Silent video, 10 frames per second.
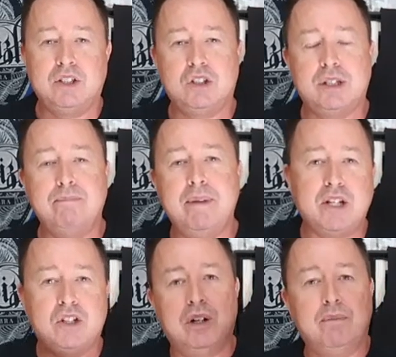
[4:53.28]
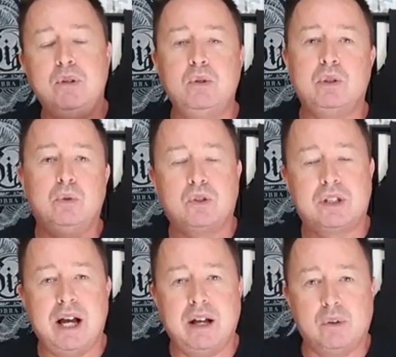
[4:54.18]
Just a mixture of musical
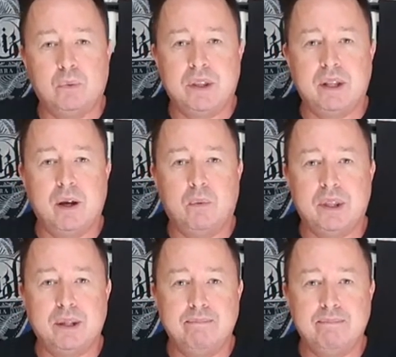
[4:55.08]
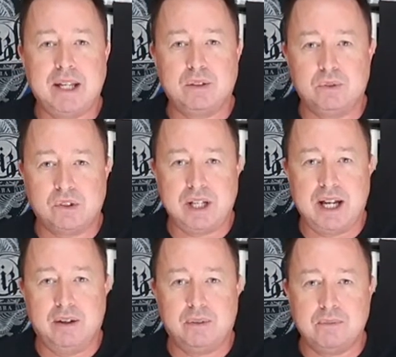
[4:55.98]
styles with the metal
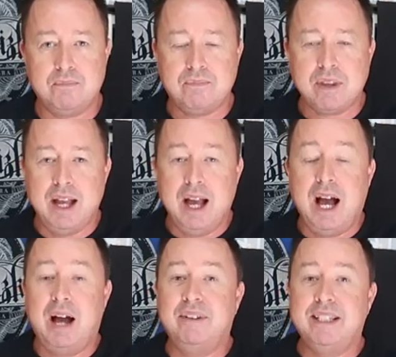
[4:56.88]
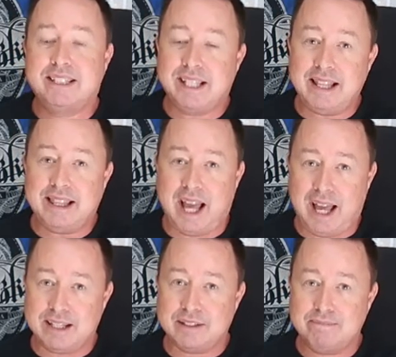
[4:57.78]
sound. Having said
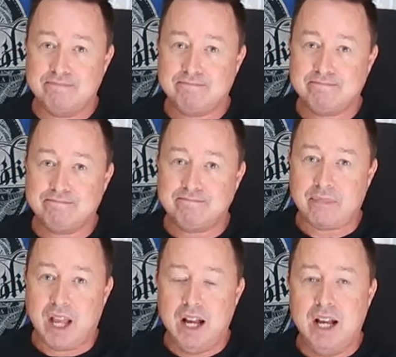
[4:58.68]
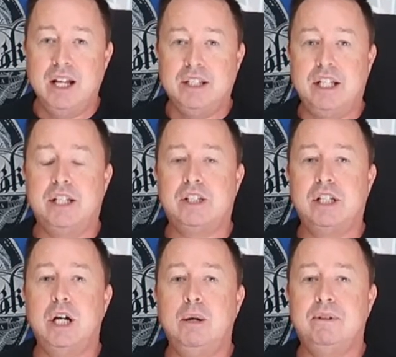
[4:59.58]
that,
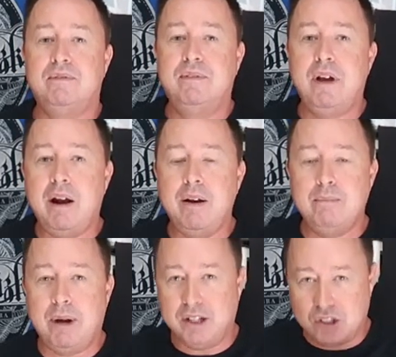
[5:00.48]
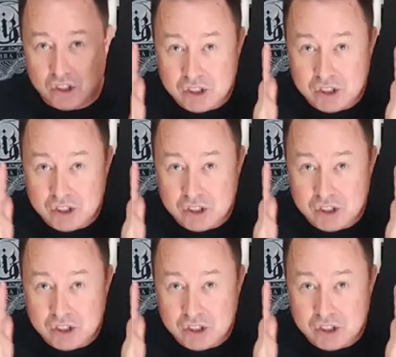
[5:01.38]
Disturbed very much